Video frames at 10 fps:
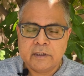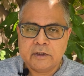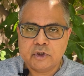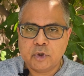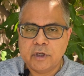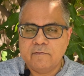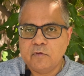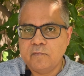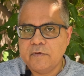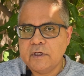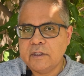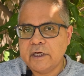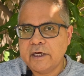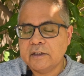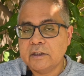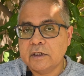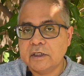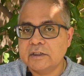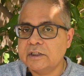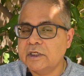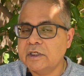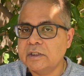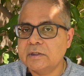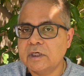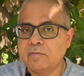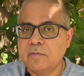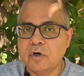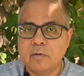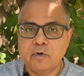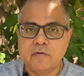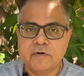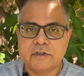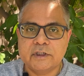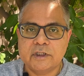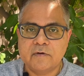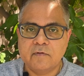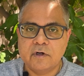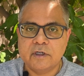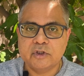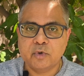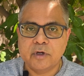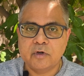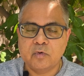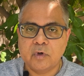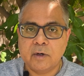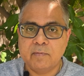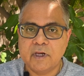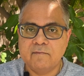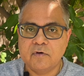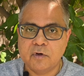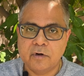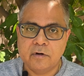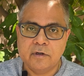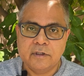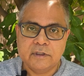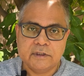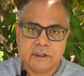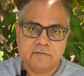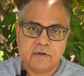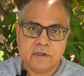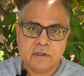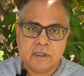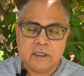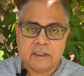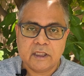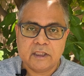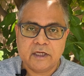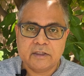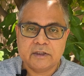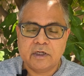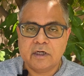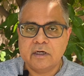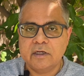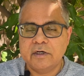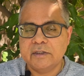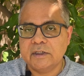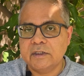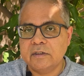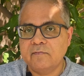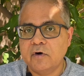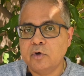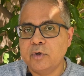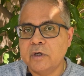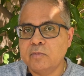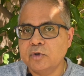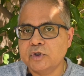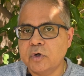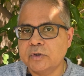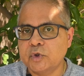So, if you feel that a stint in sub top university in the world is going to uplift your CV, then that is certainly a reason for doing a postdoc.